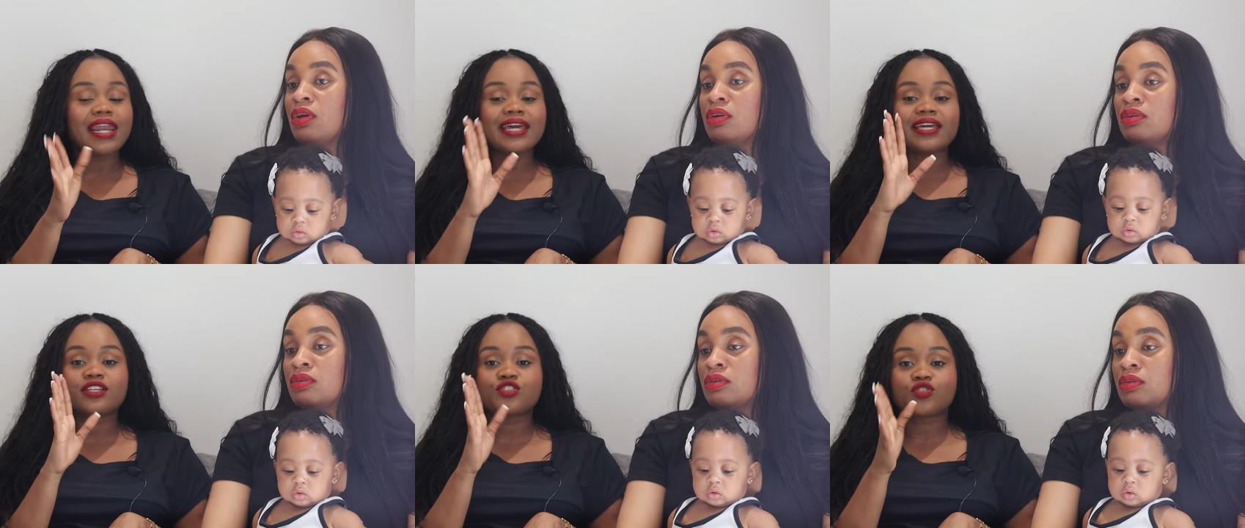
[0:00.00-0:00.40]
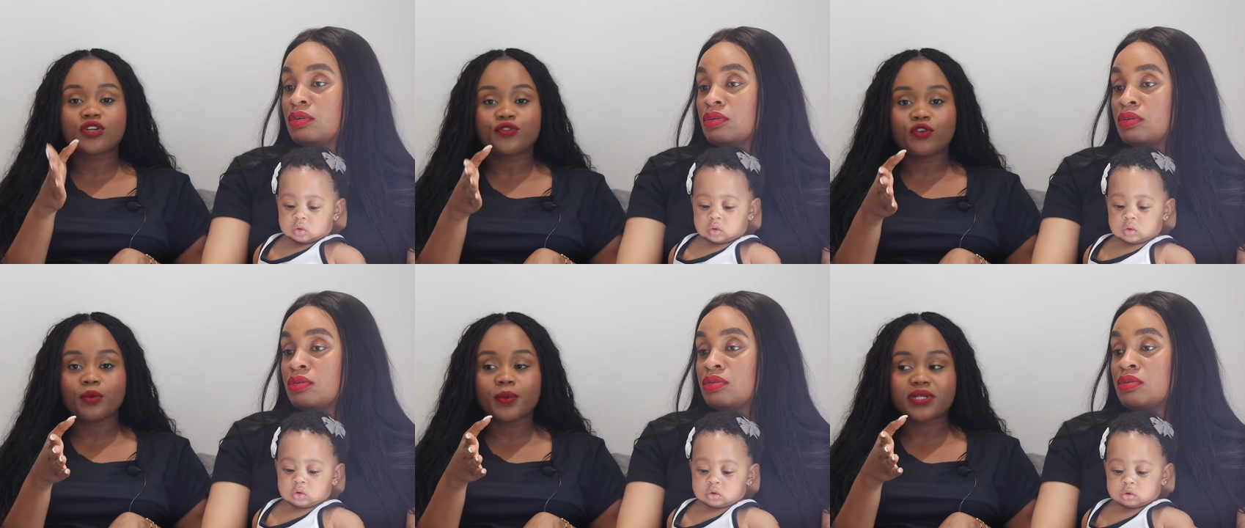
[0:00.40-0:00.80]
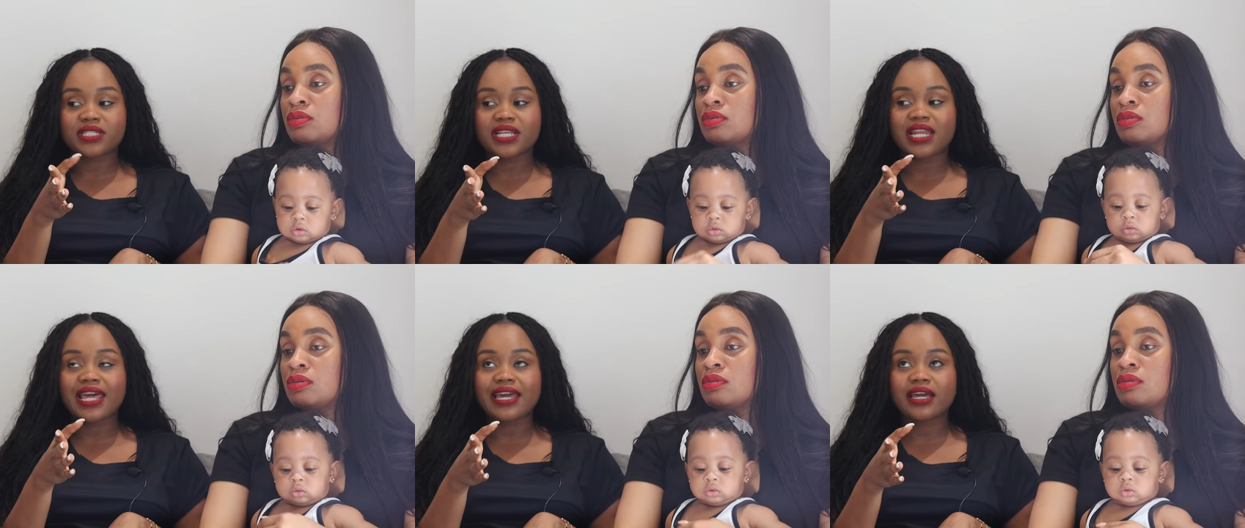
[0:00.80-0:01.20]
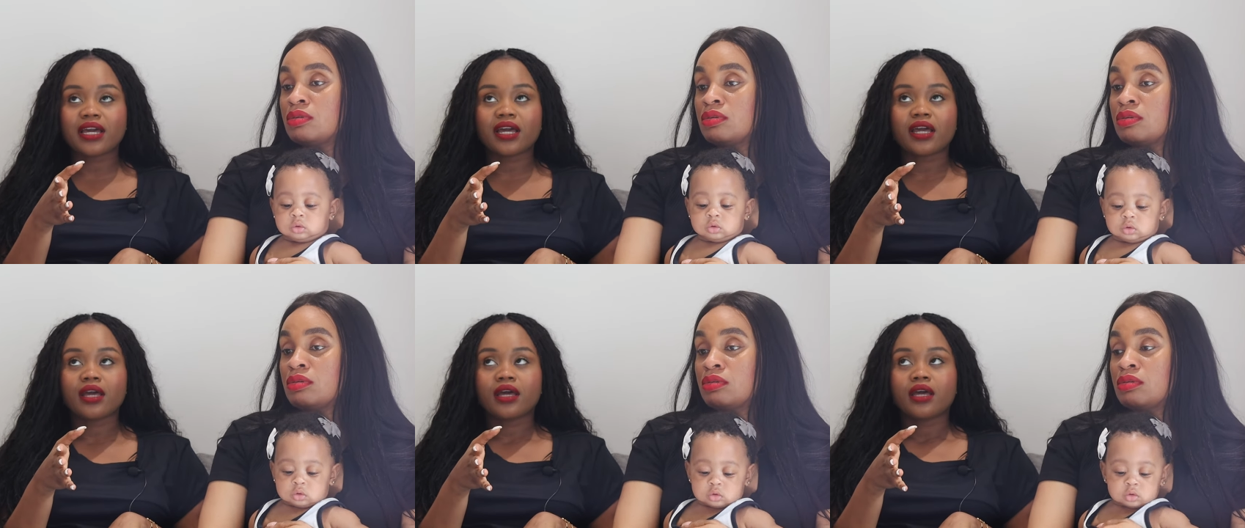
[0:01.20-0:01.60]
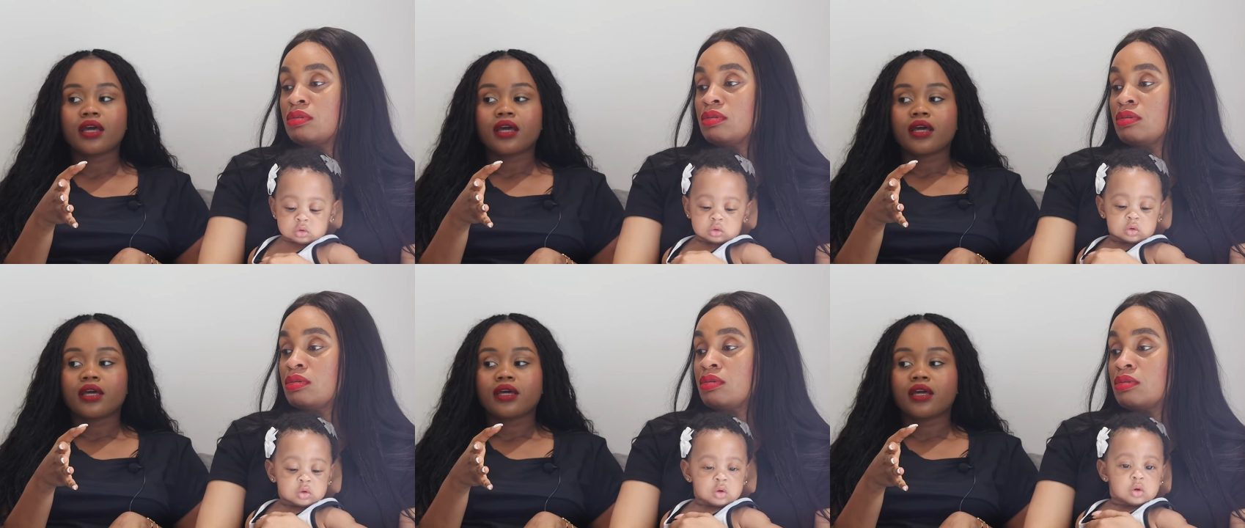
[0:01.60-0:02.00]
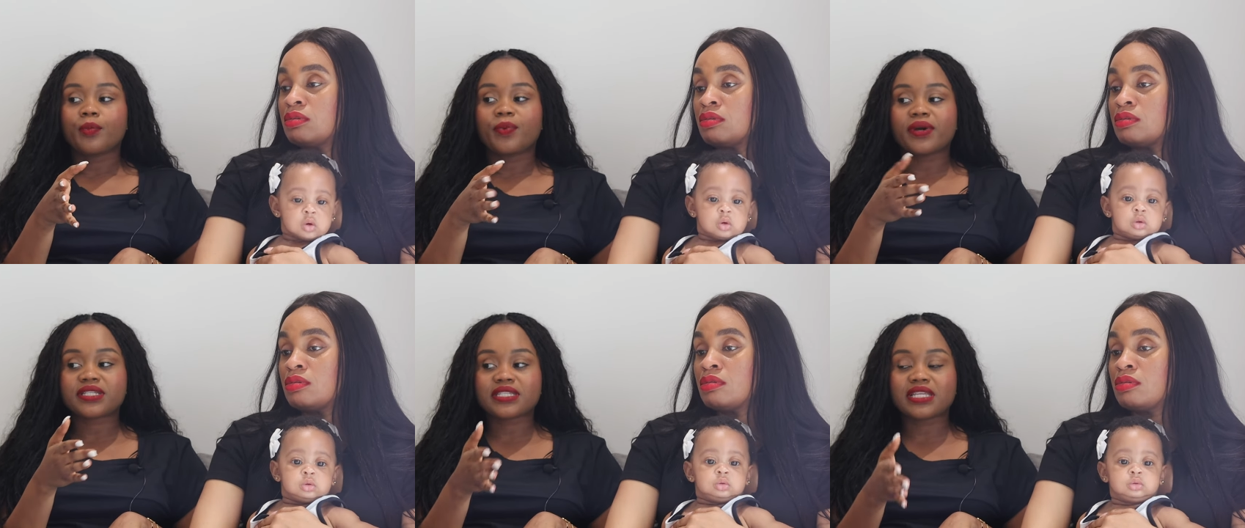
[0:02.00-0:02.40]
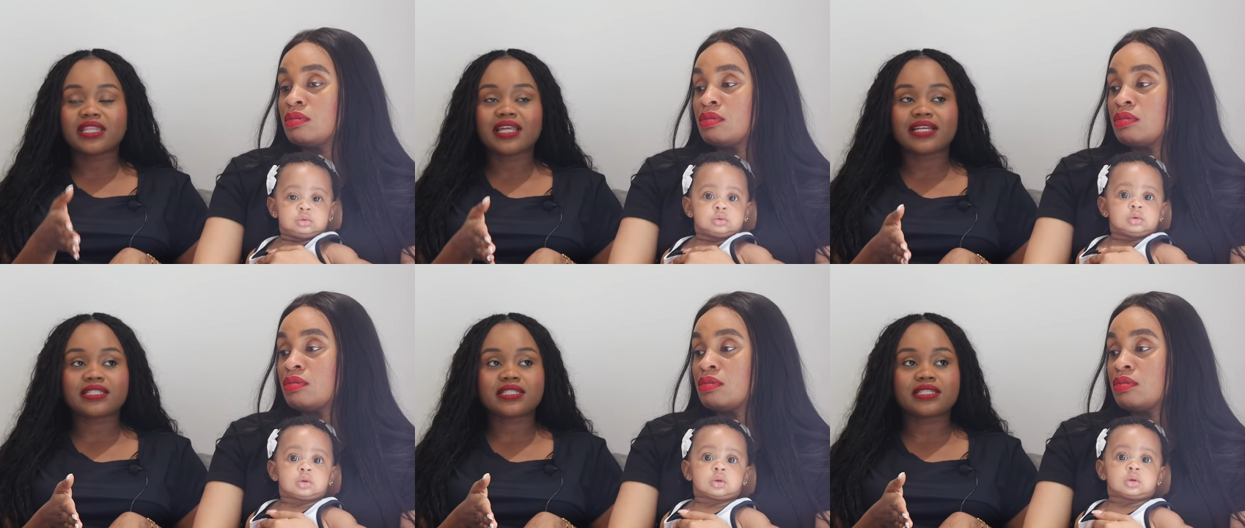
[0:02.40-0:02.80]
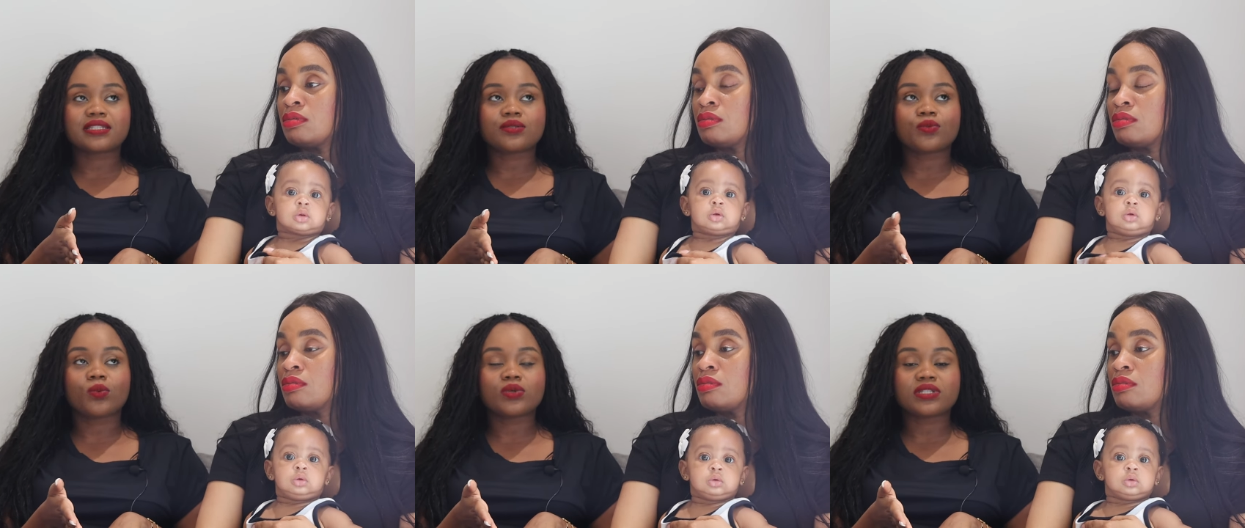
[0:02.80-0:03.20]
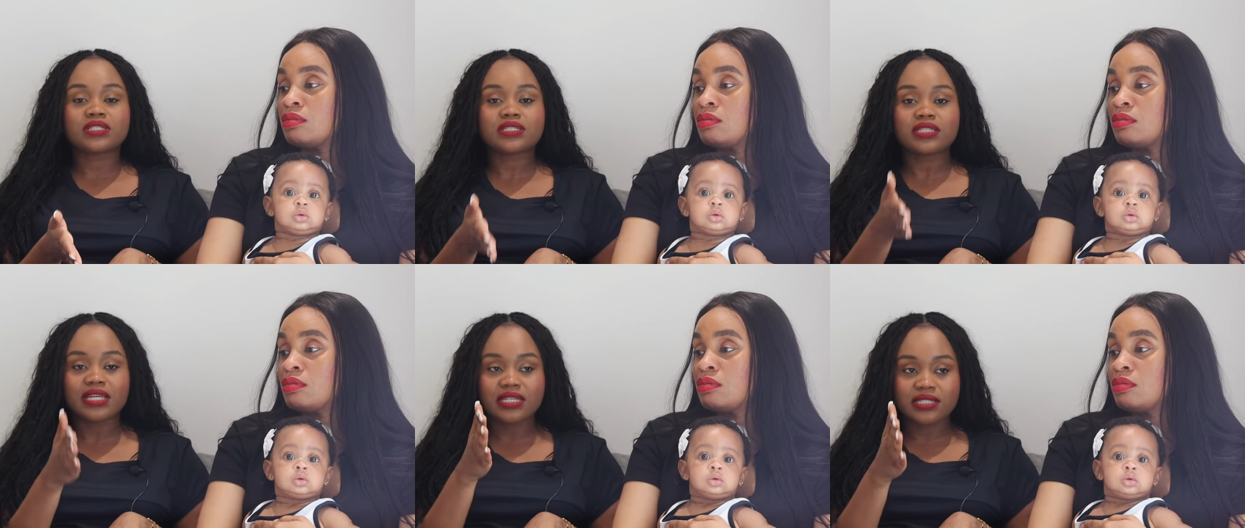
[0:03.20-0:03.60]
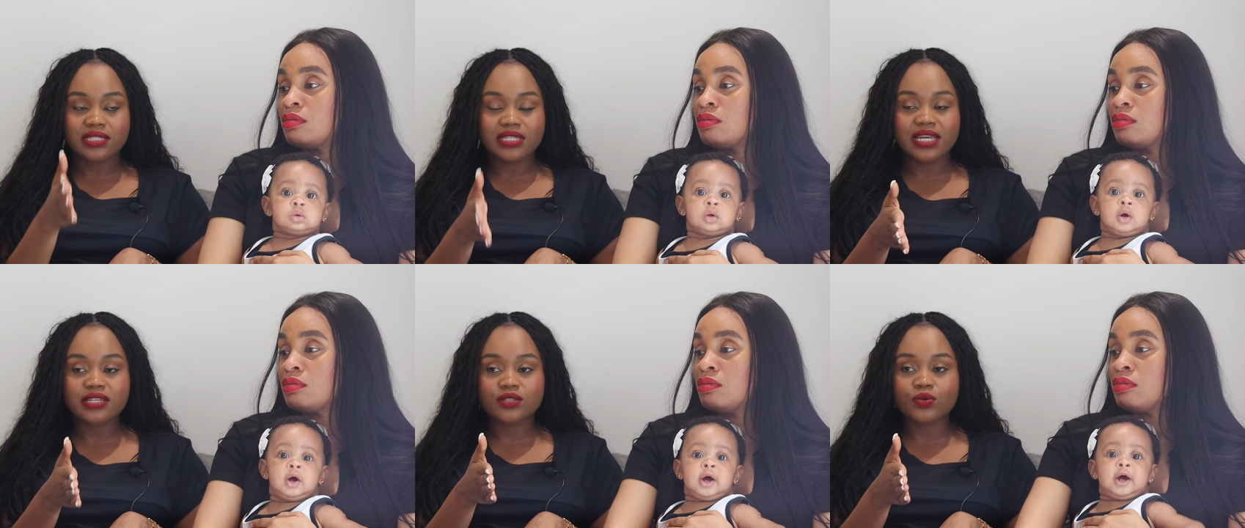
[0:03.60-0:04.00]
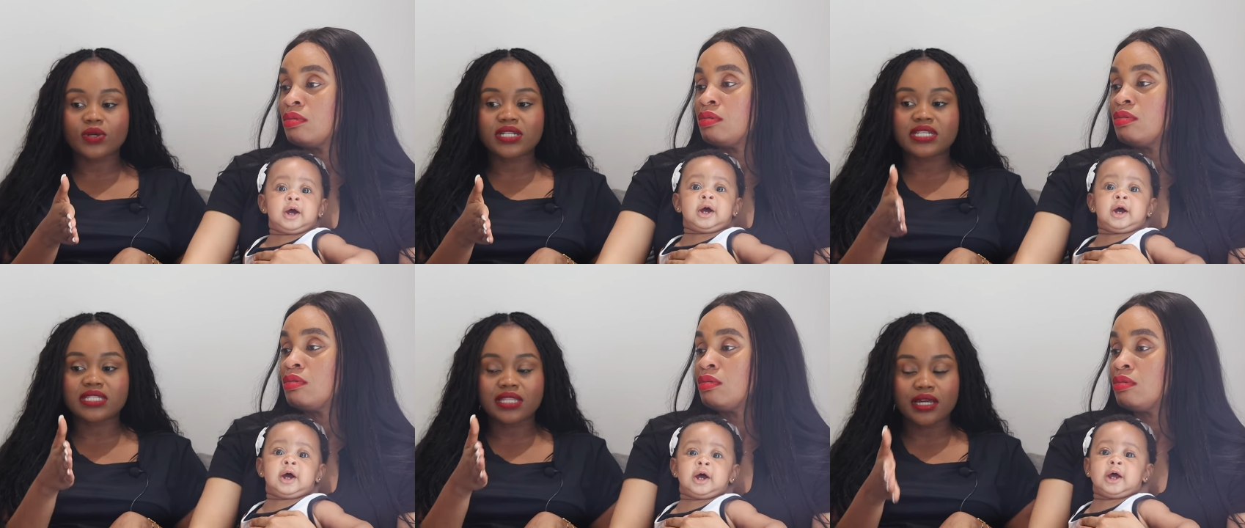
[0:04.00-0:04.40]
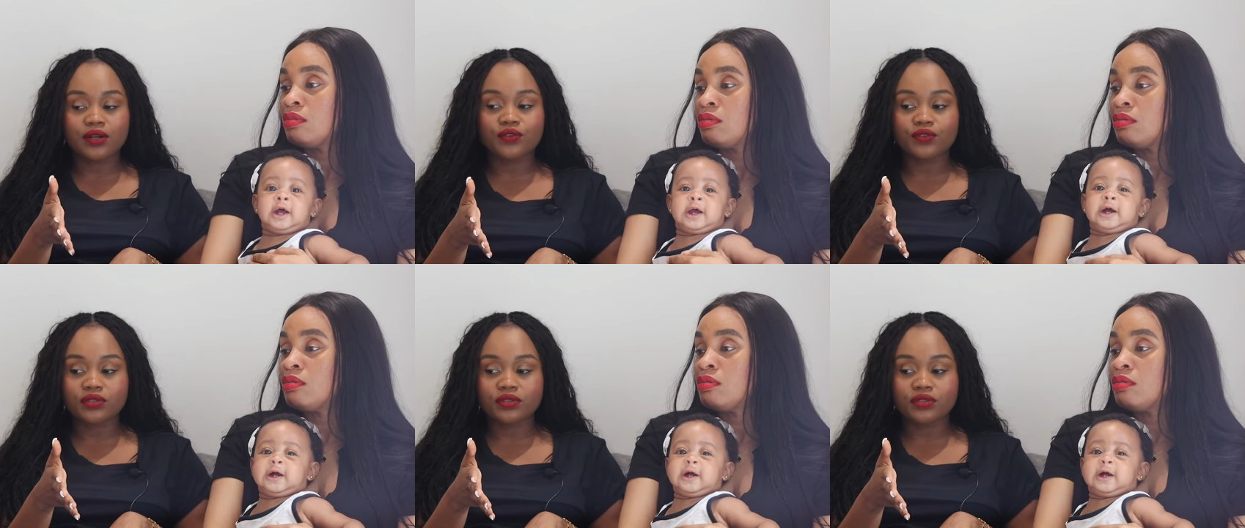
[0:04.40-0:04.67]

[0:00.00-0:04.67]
Speaker 1: like a straightforward person. I like a person that says what they stand